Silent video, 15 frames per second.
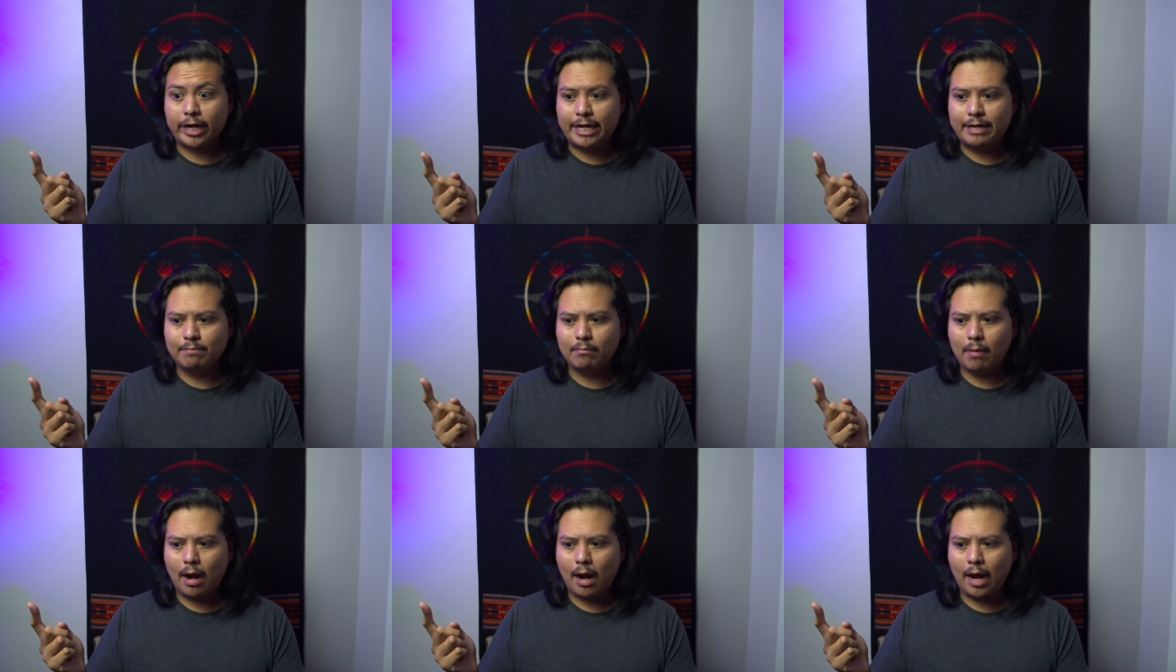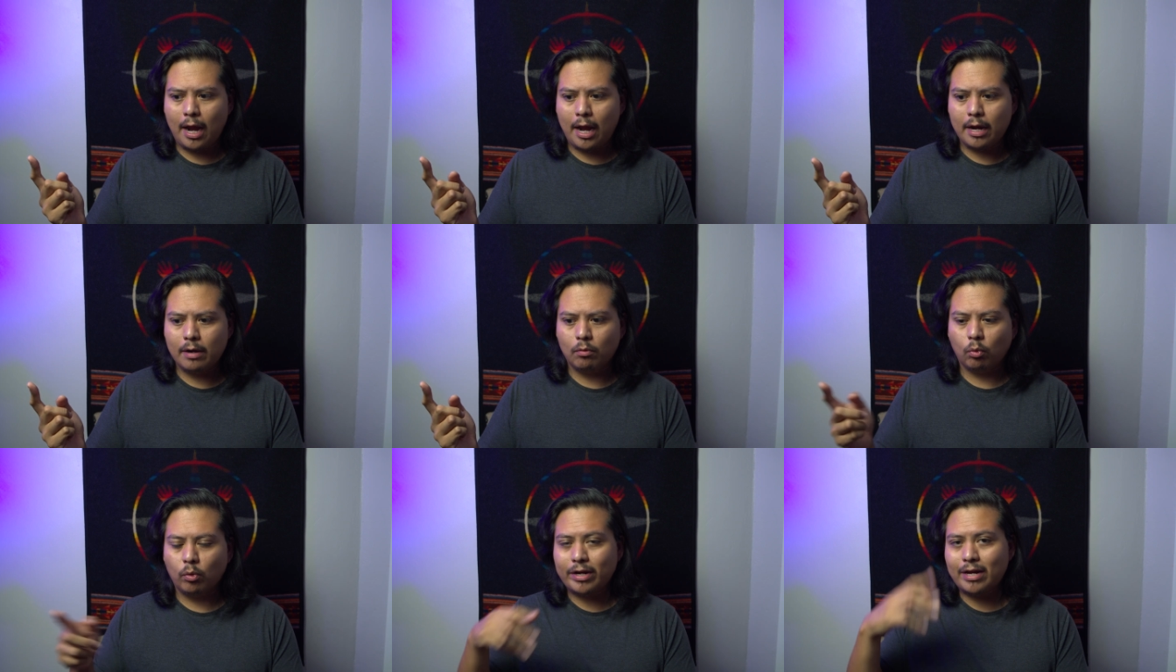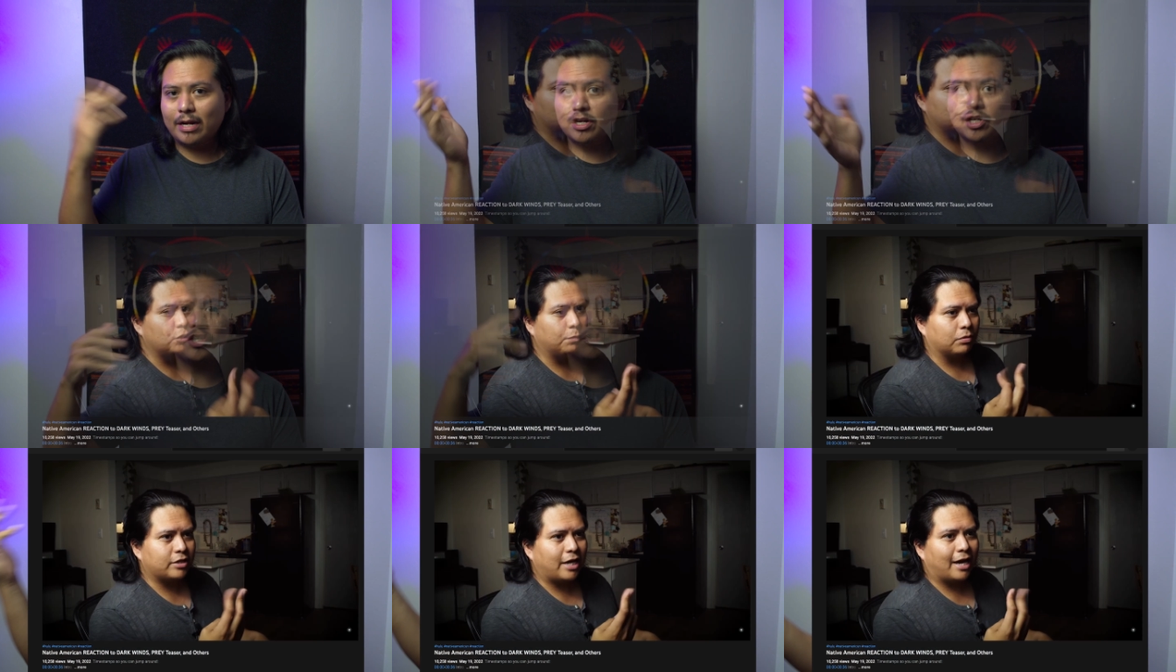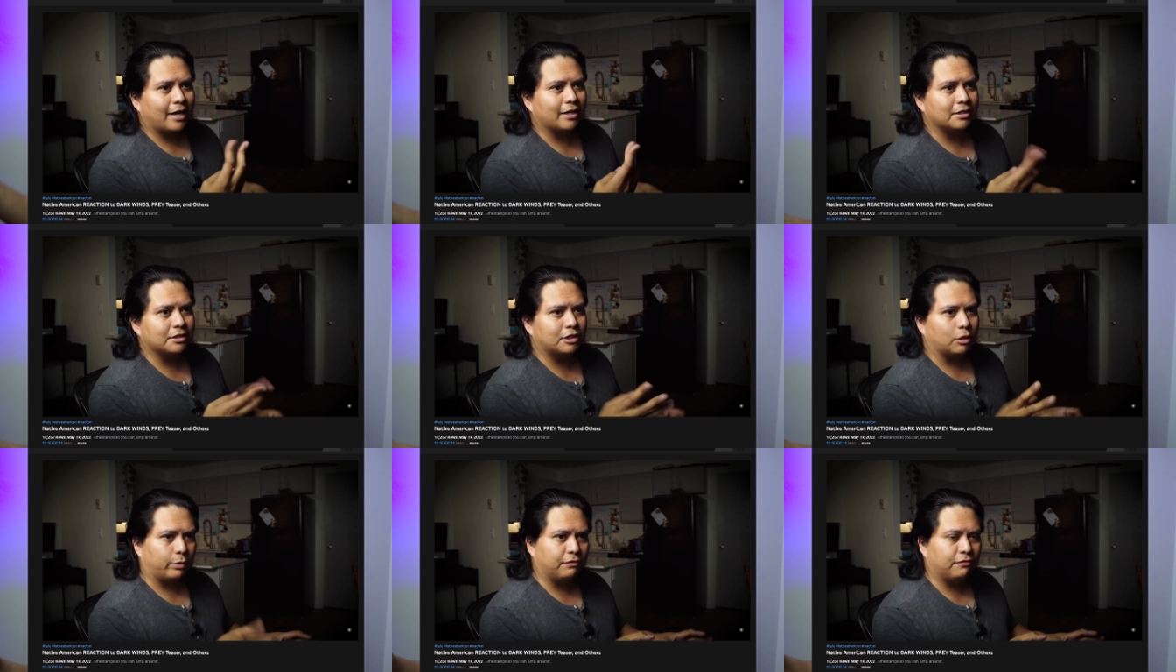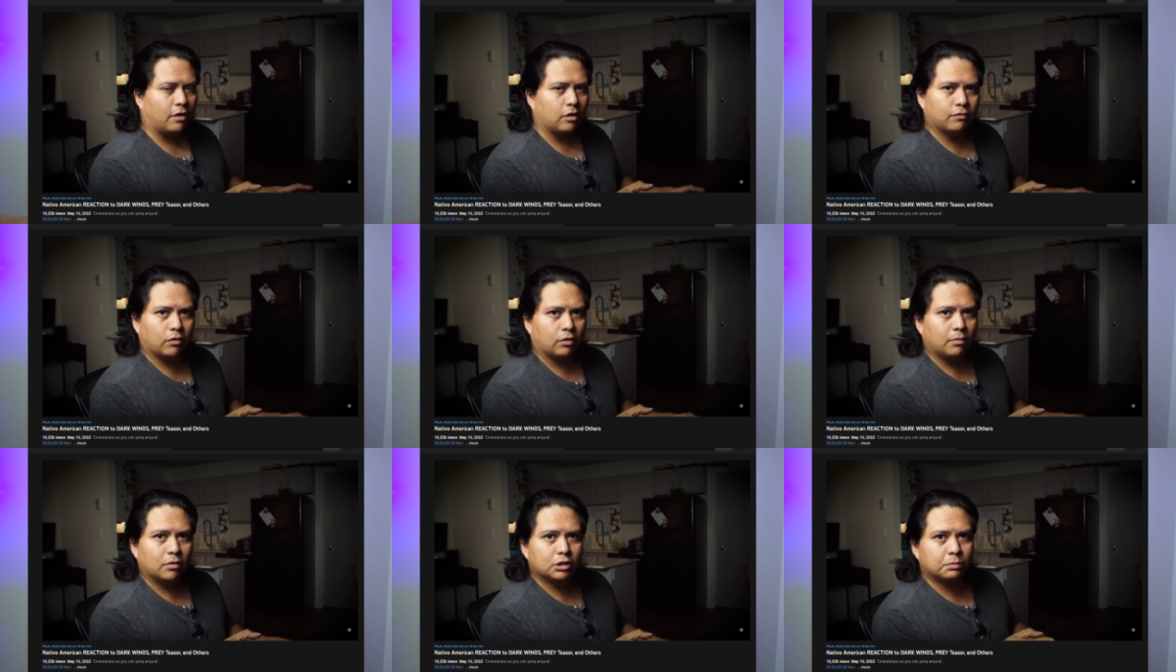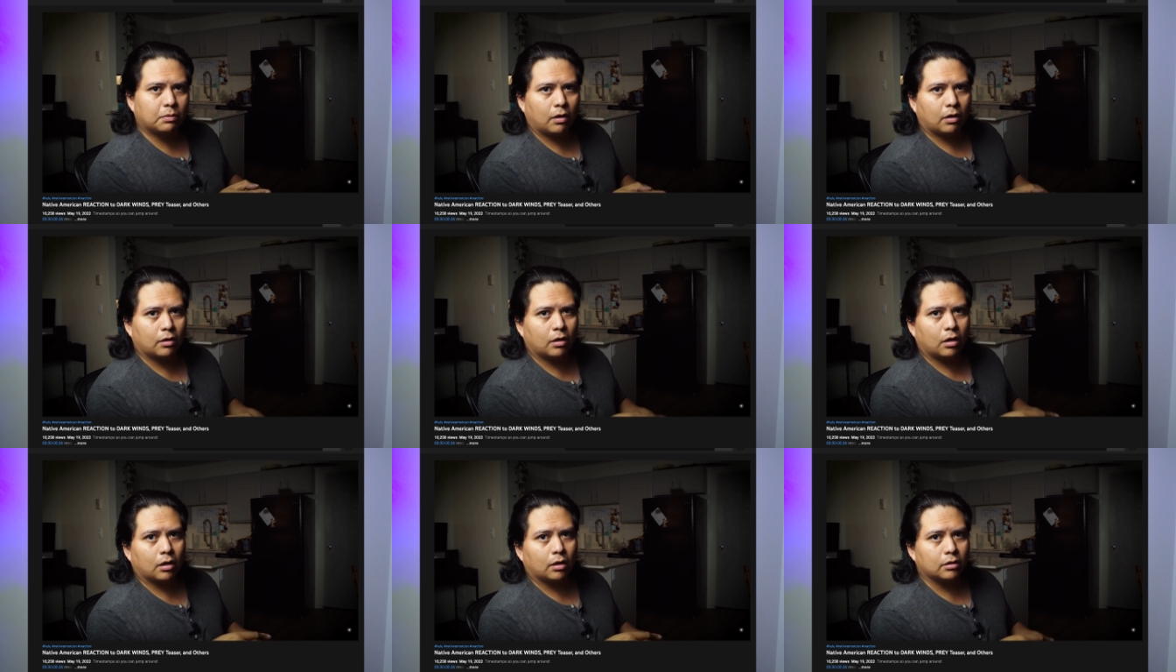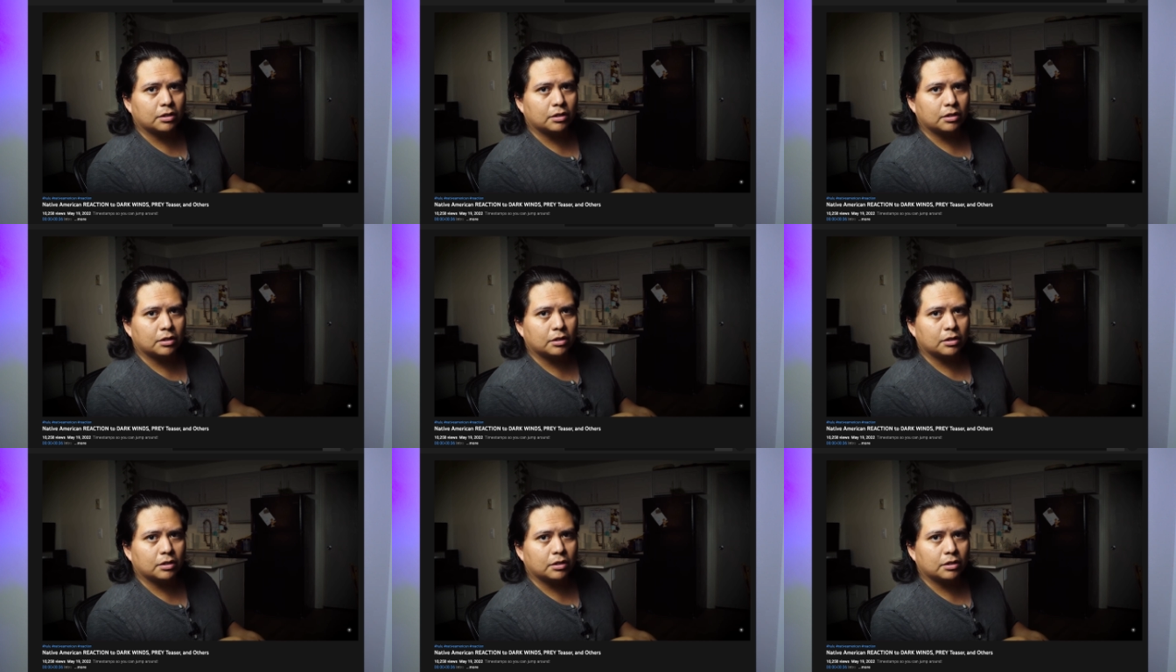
in my initial reaction to the trailer, but like